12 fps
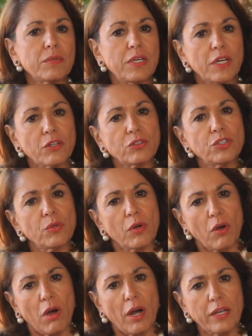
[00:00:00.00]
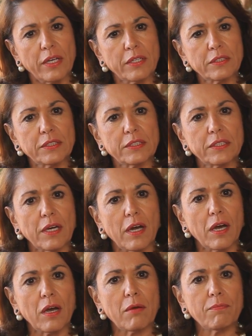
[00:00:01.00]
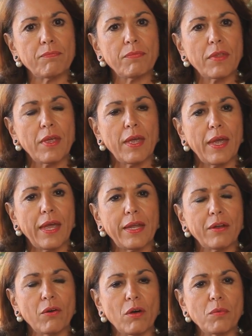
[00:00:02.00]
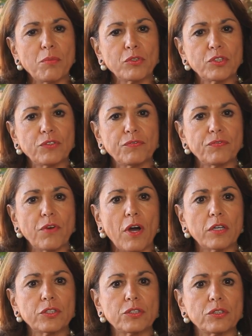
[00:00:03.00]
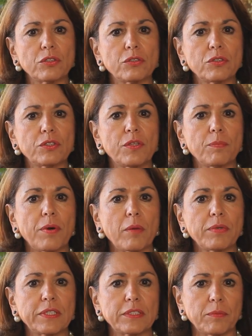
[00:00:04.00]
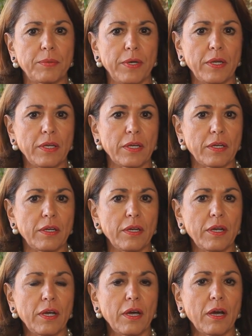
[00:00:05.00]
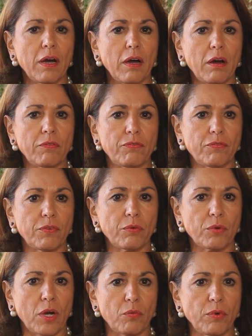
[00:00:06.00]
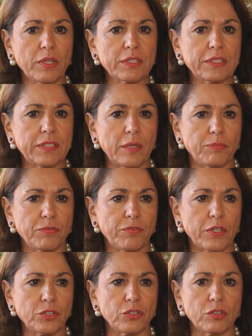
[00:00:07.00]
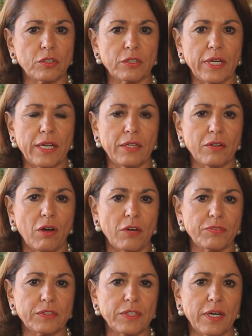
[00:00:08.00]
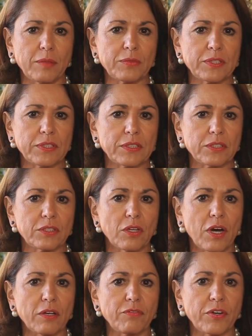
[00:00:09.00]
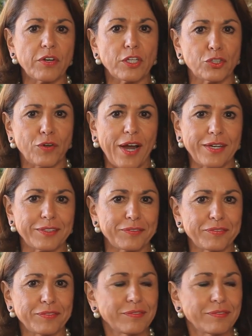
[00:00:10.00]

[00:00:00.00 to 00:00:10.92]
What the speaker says: geared to an audience, and it almost fosters the public's opinion of a real estate professional, and oftentimes it's not very attractive.